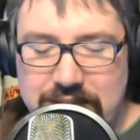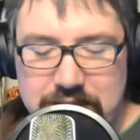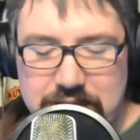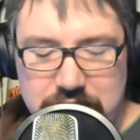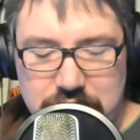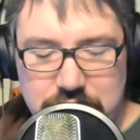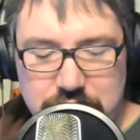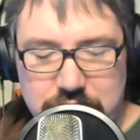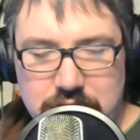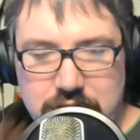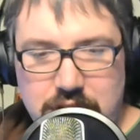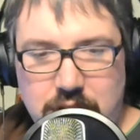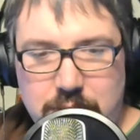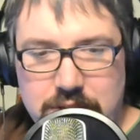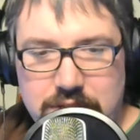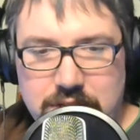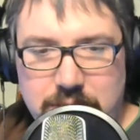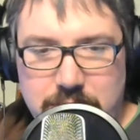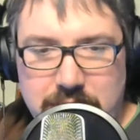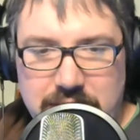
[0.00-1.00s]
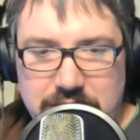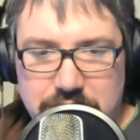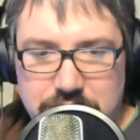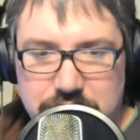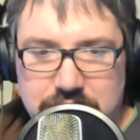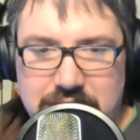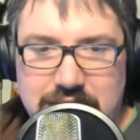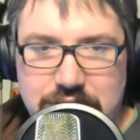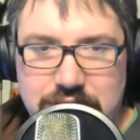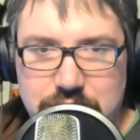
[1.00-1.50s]
Six Sorganomics. I'm Mike
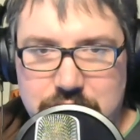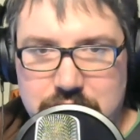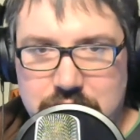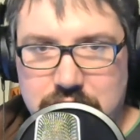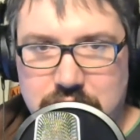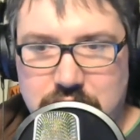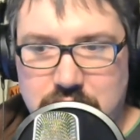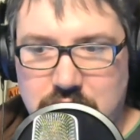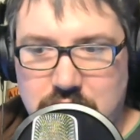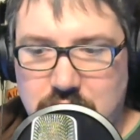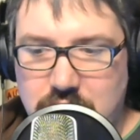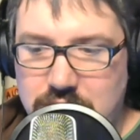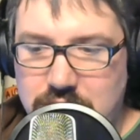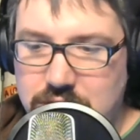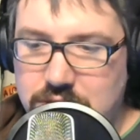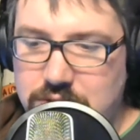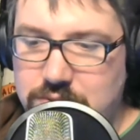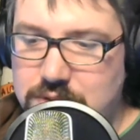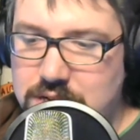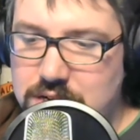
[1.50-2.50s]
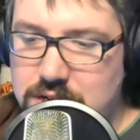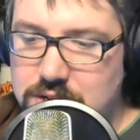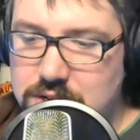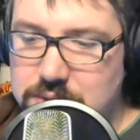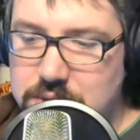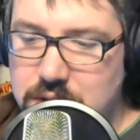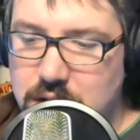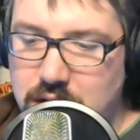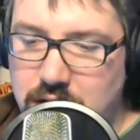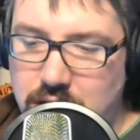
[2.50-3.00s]
Sorg at Sorgatron on the
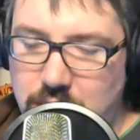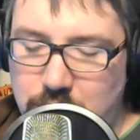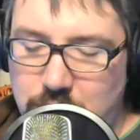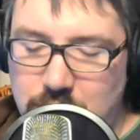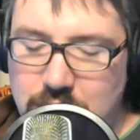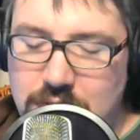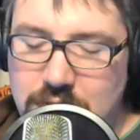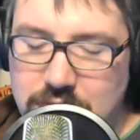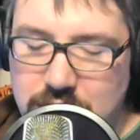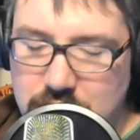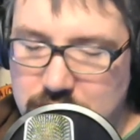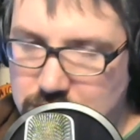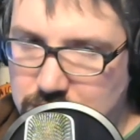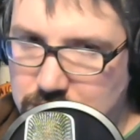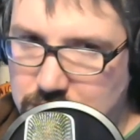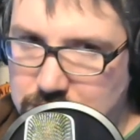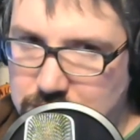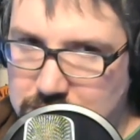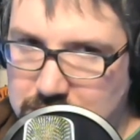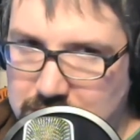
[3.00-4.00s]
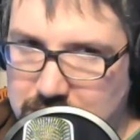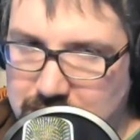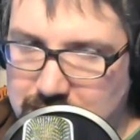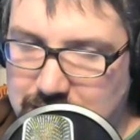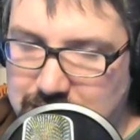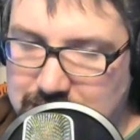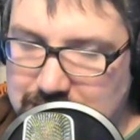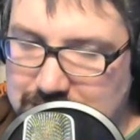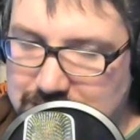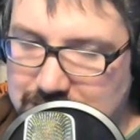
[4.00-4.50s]
Twitters with you.
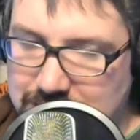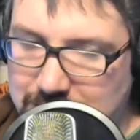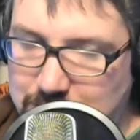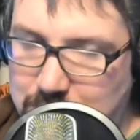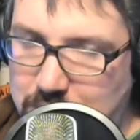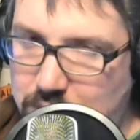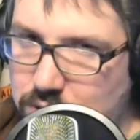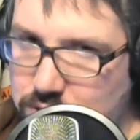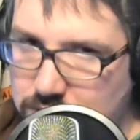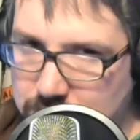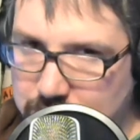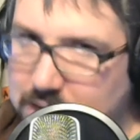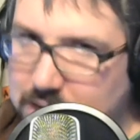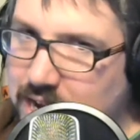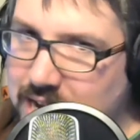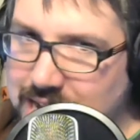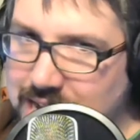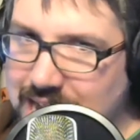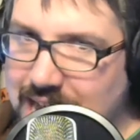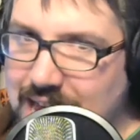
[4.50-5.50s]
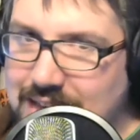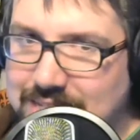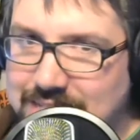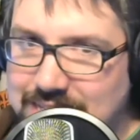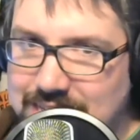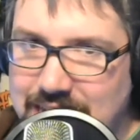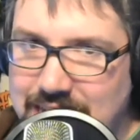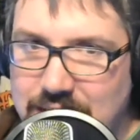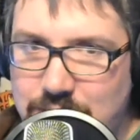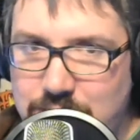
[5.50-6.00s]
Uh, it's a post
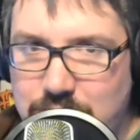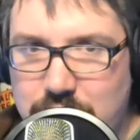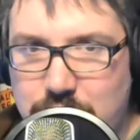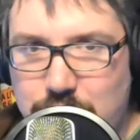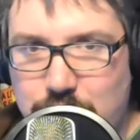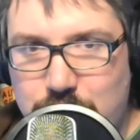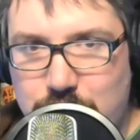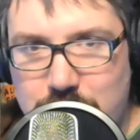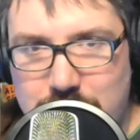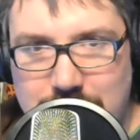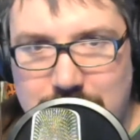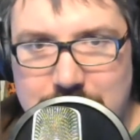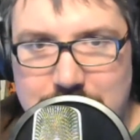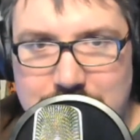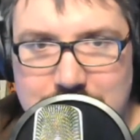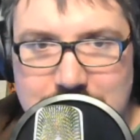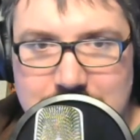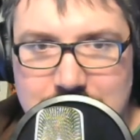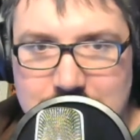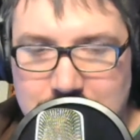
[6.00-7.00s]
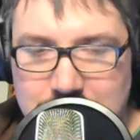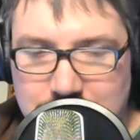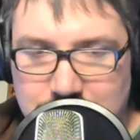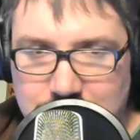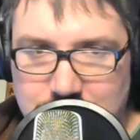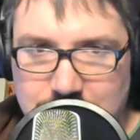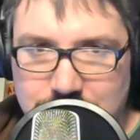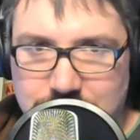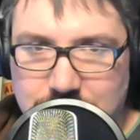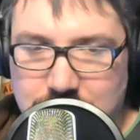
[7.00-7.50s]
podcast day recorded edition
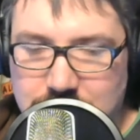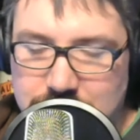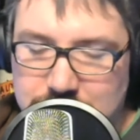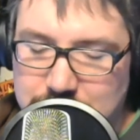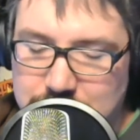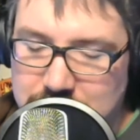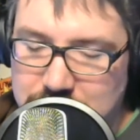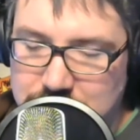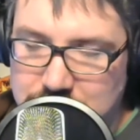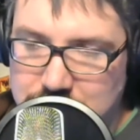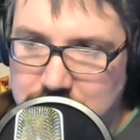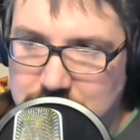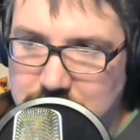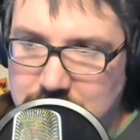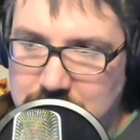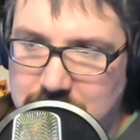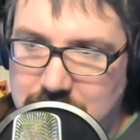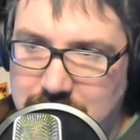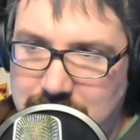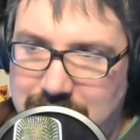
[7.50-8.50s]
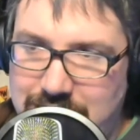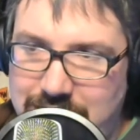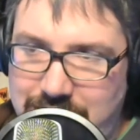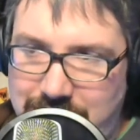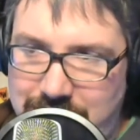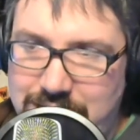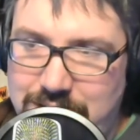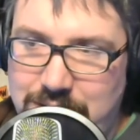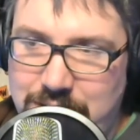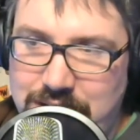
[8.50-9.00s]
with a very special. Uh, uh,
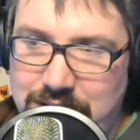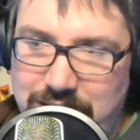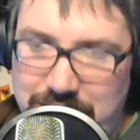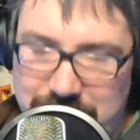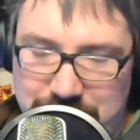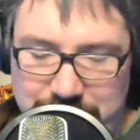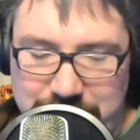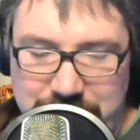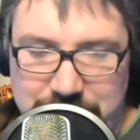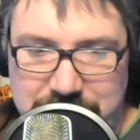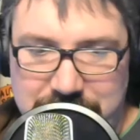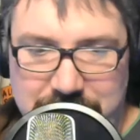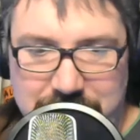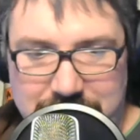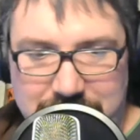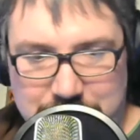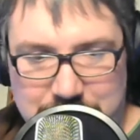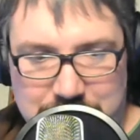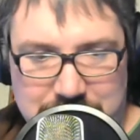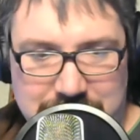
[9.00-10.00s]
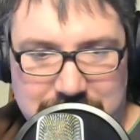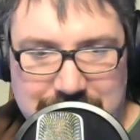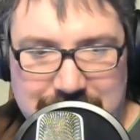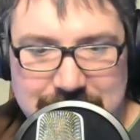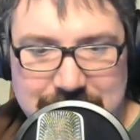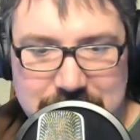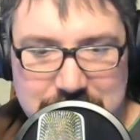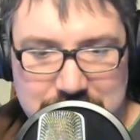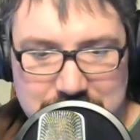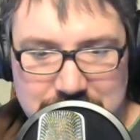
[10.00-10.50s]
you know, I, sometimes I like to bring
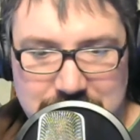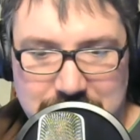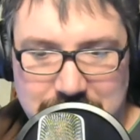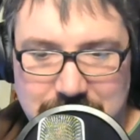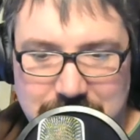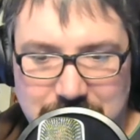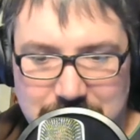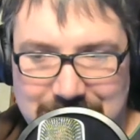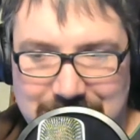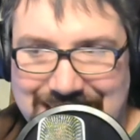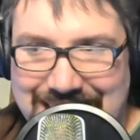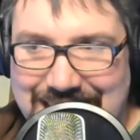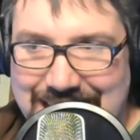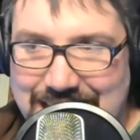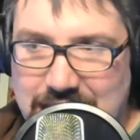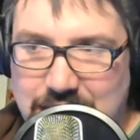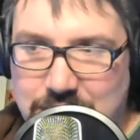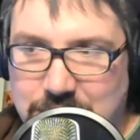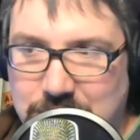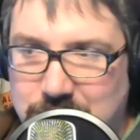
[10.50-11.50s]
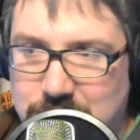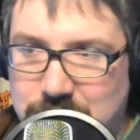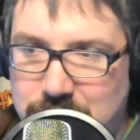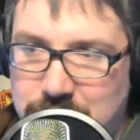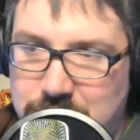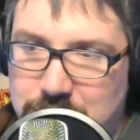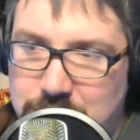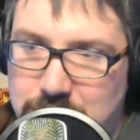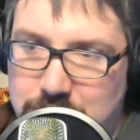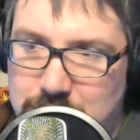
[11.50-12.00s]
guests in here that have been hanging out in the
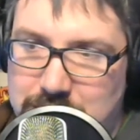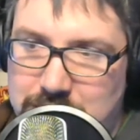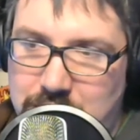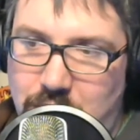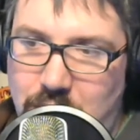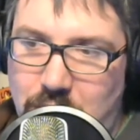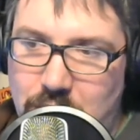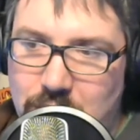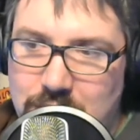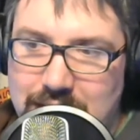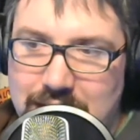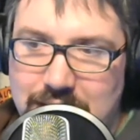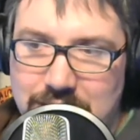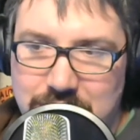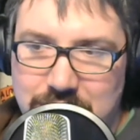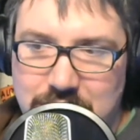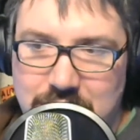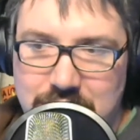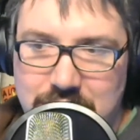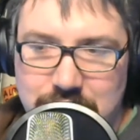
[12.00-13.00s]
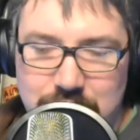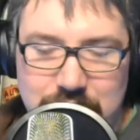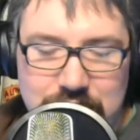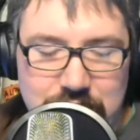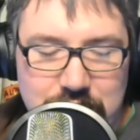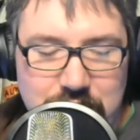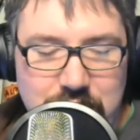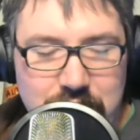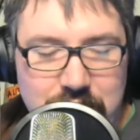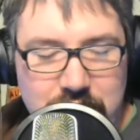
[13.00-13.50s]
studio with me all night long as we
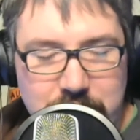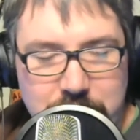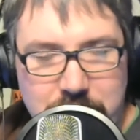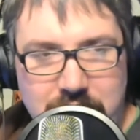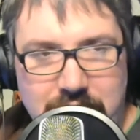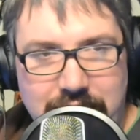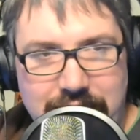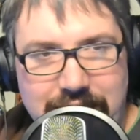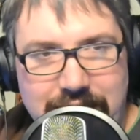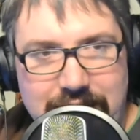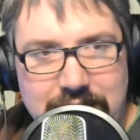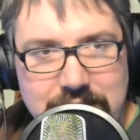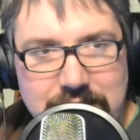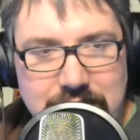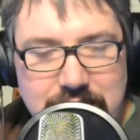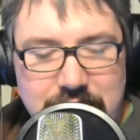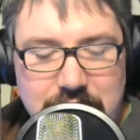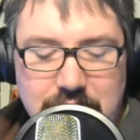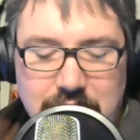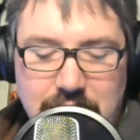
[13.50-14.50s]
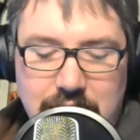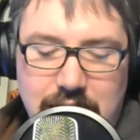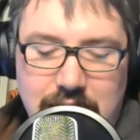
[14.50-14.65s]
do all of our podcasting.